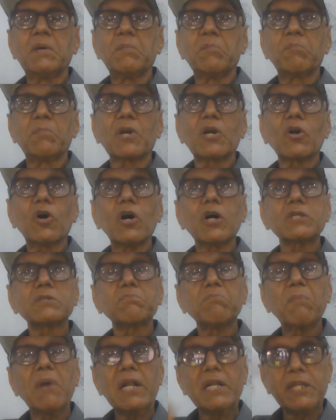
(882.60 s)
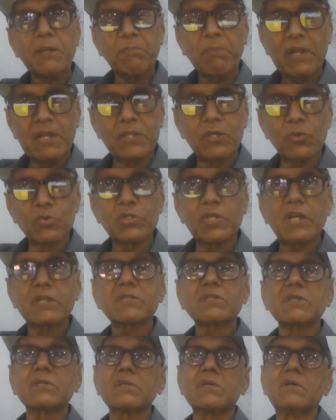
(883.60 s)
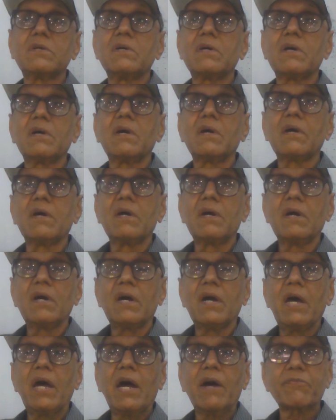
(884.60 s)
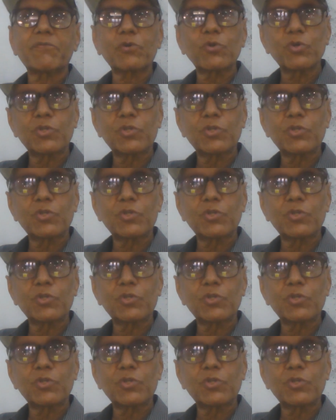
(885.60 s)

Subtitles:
because multiple users have